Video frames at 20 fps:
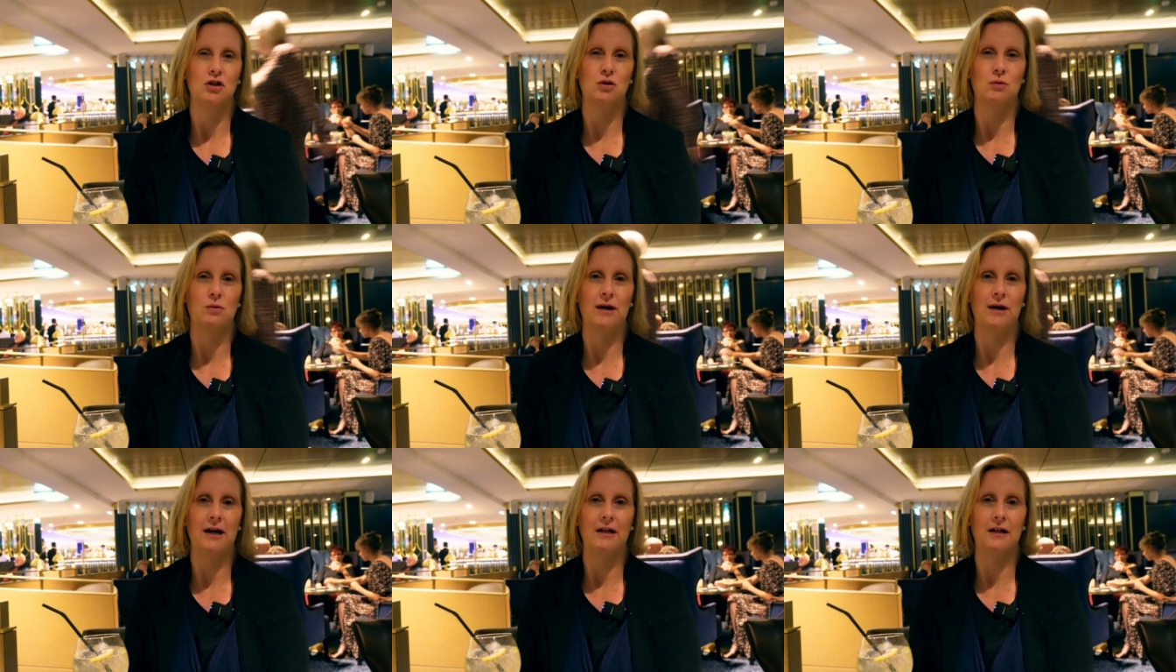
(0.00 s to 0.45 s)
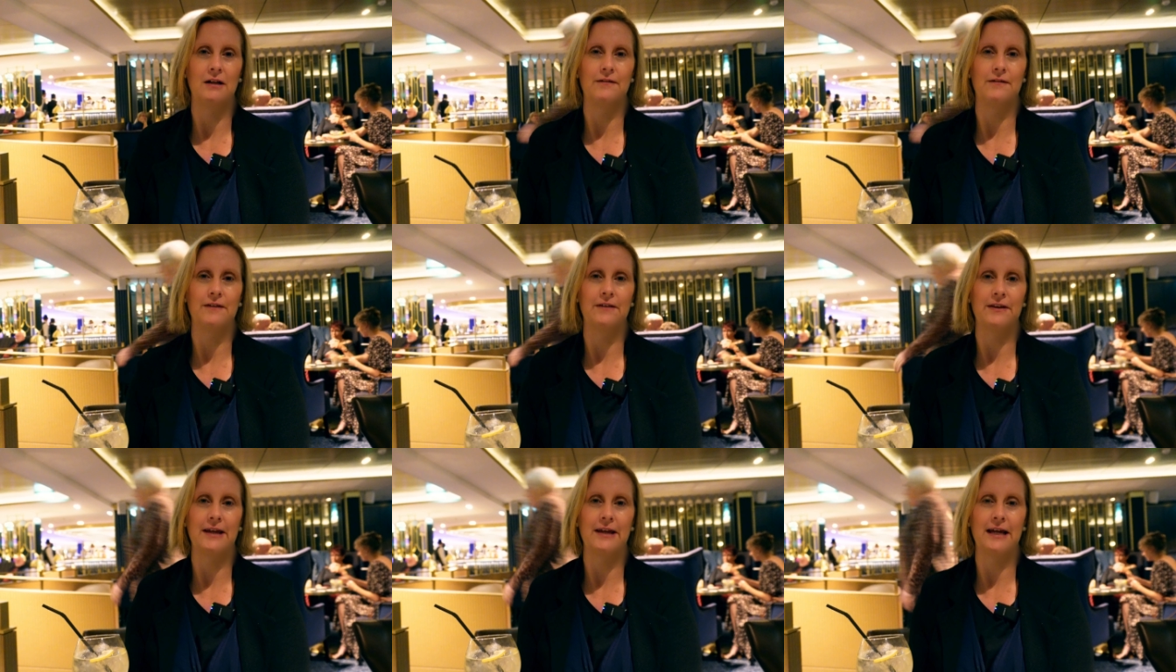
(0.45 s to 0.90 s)

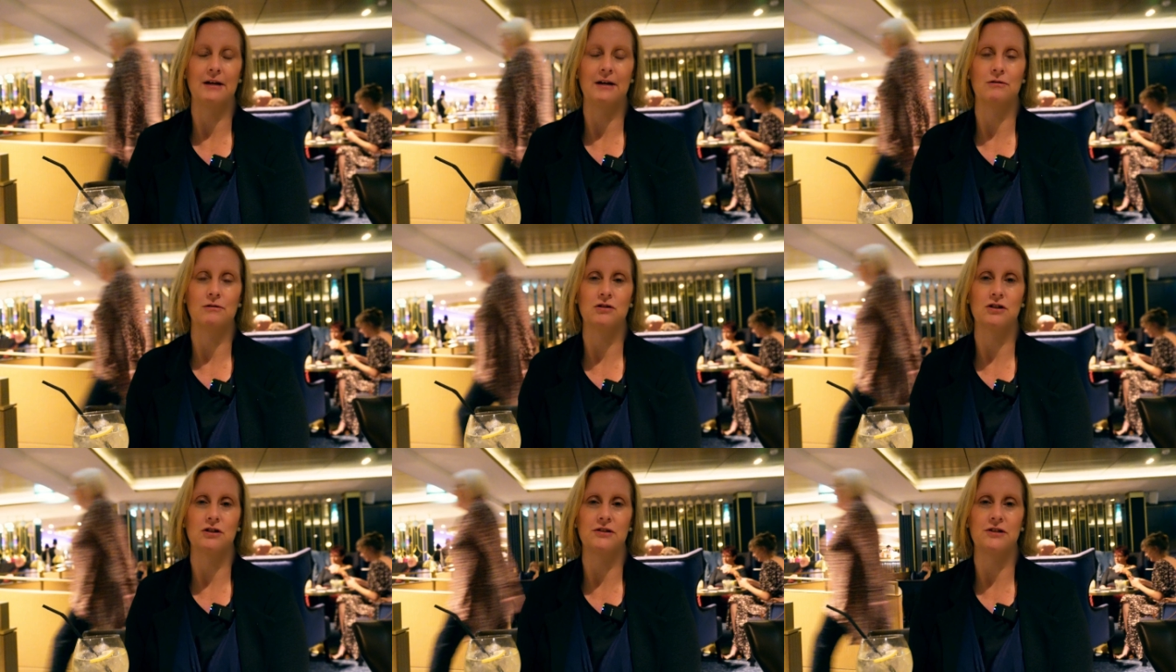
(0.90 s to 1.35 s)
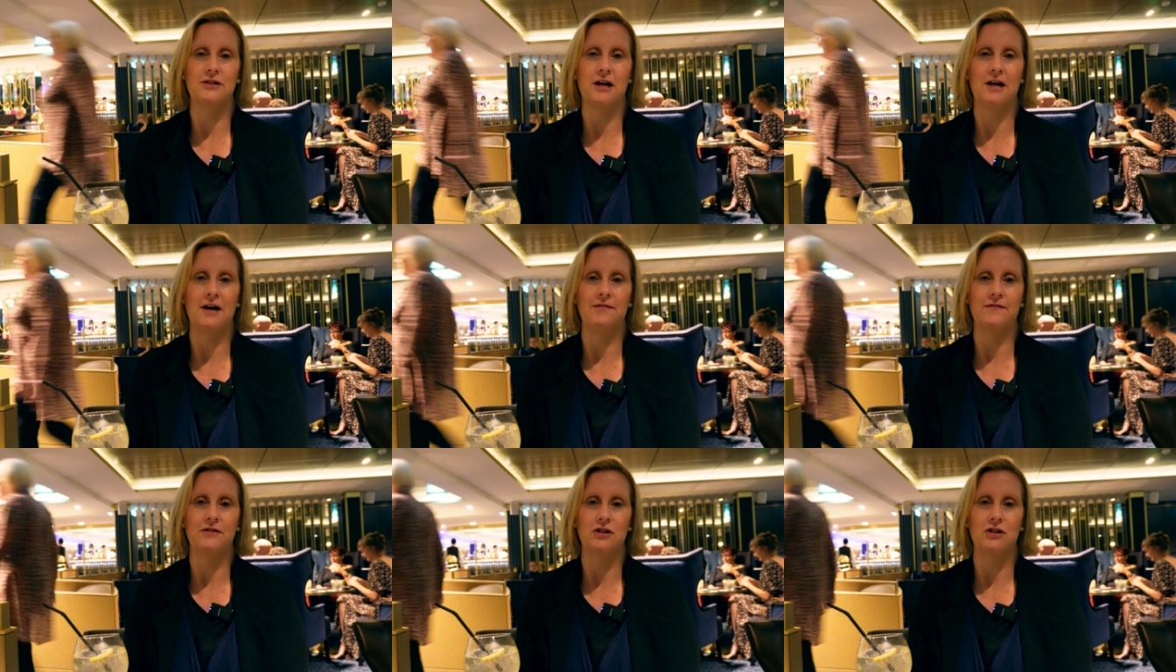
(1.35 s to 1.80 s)
12, I think, or just
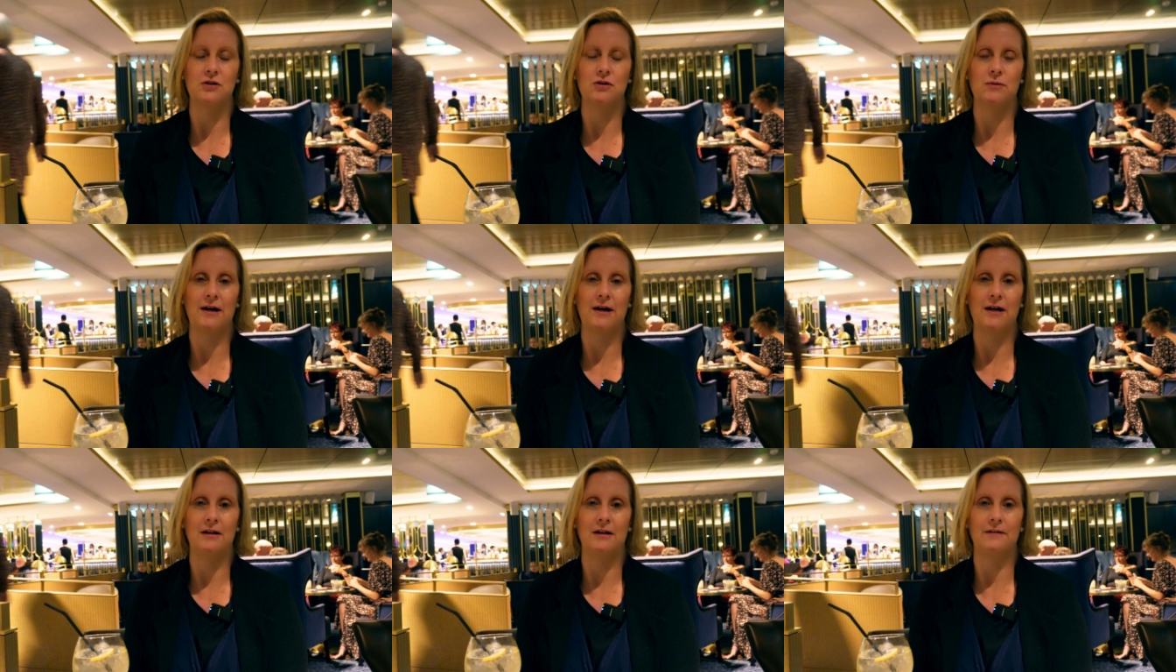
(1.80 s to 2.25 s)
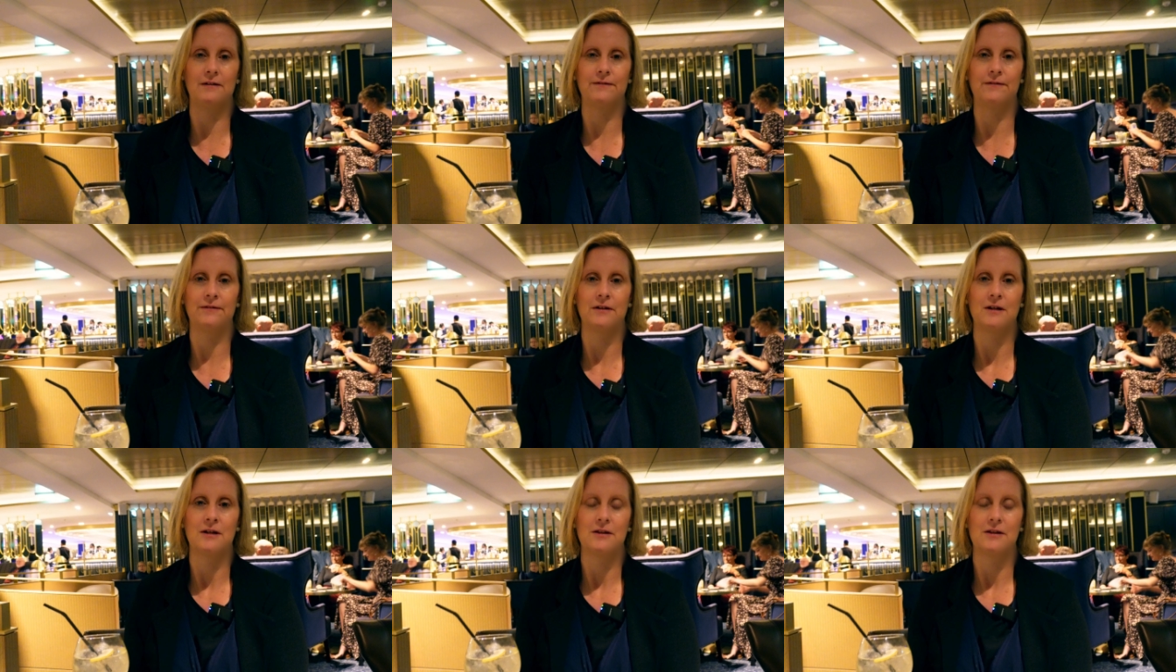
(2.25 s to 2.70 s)
after
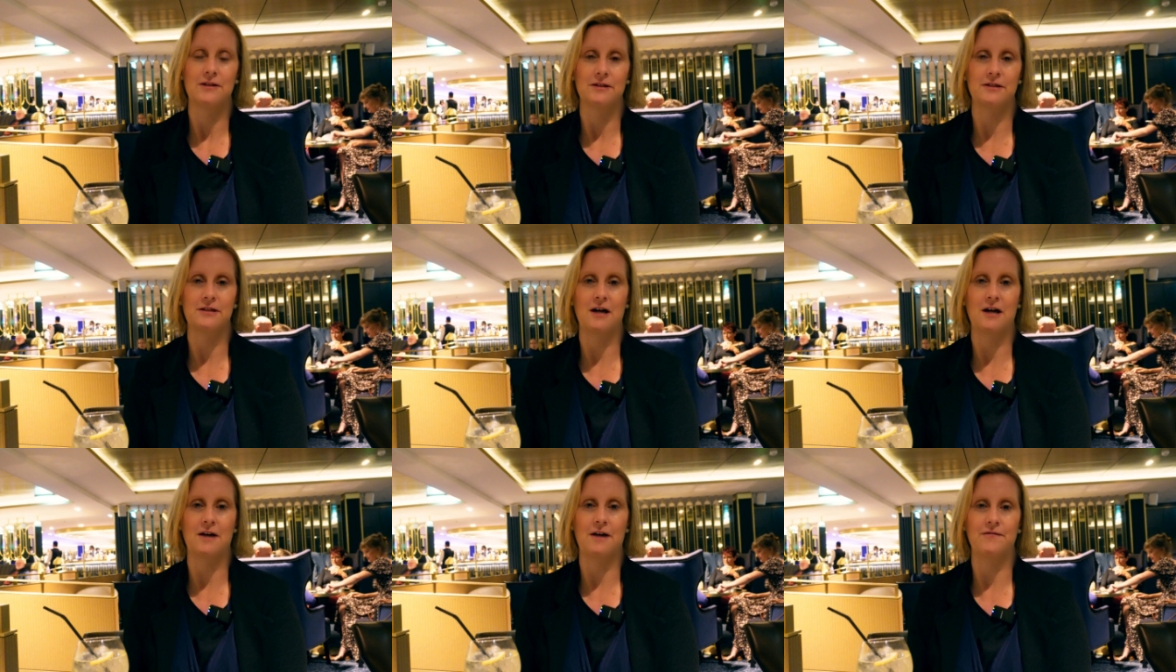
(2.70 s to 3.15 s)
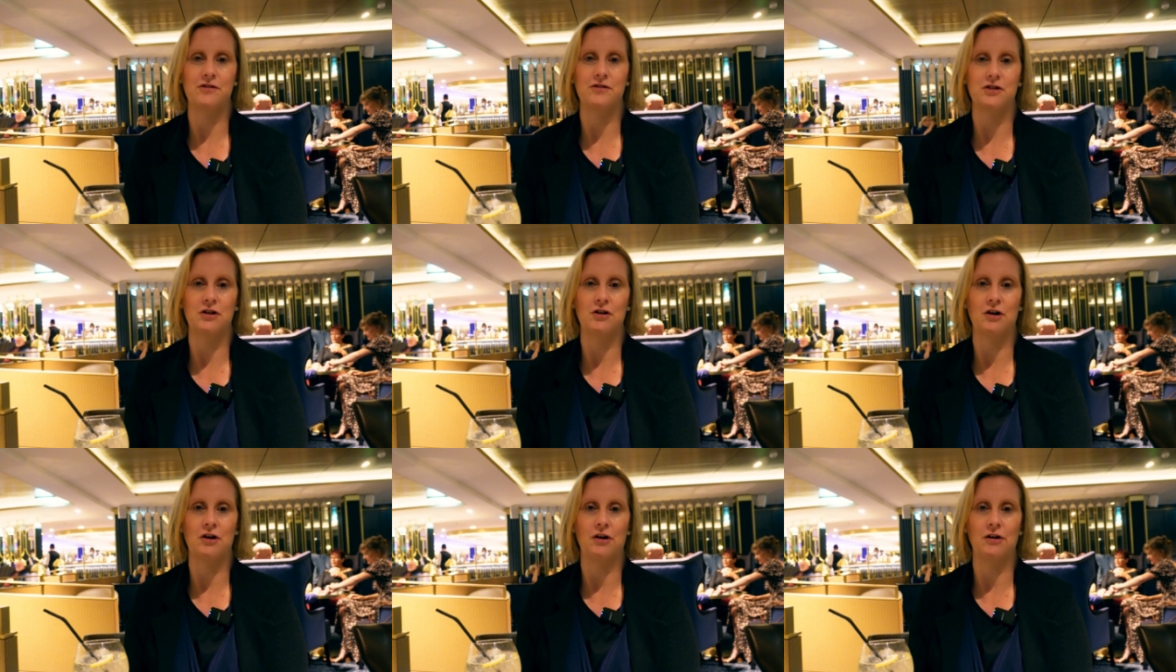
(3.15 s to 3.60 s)
12 this
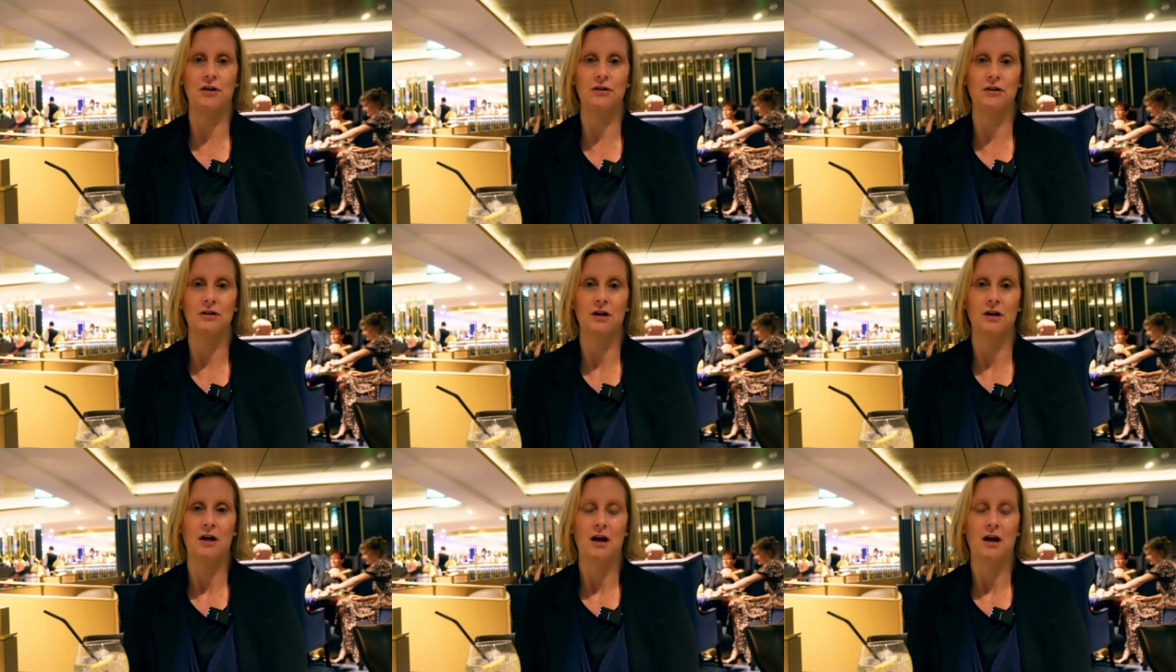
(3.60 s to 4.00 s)
afternoon.